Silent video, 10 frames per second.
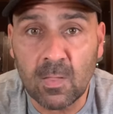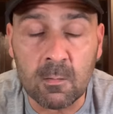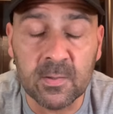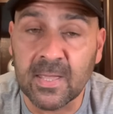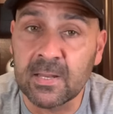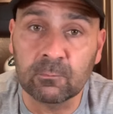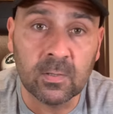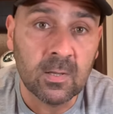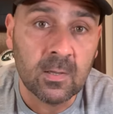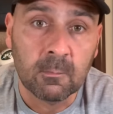again,
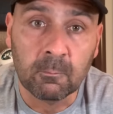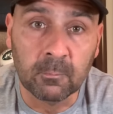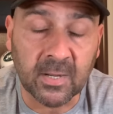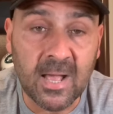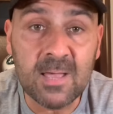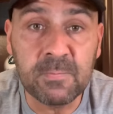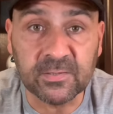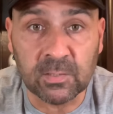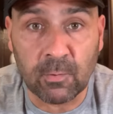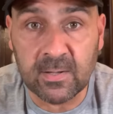Mekhi
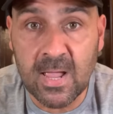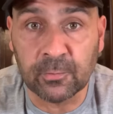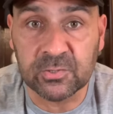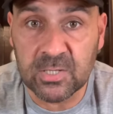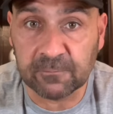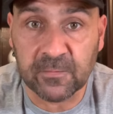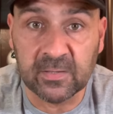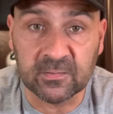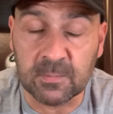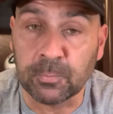Becton right now with Jet fans
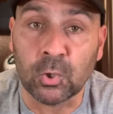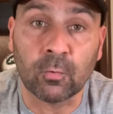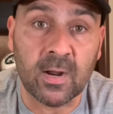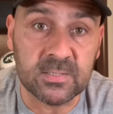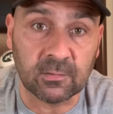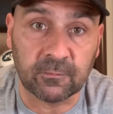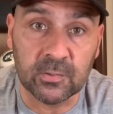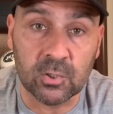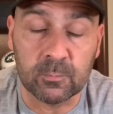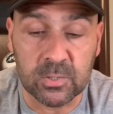is a polarizing
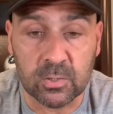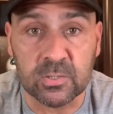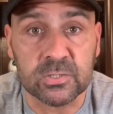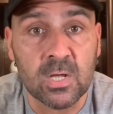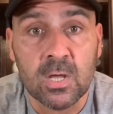figure because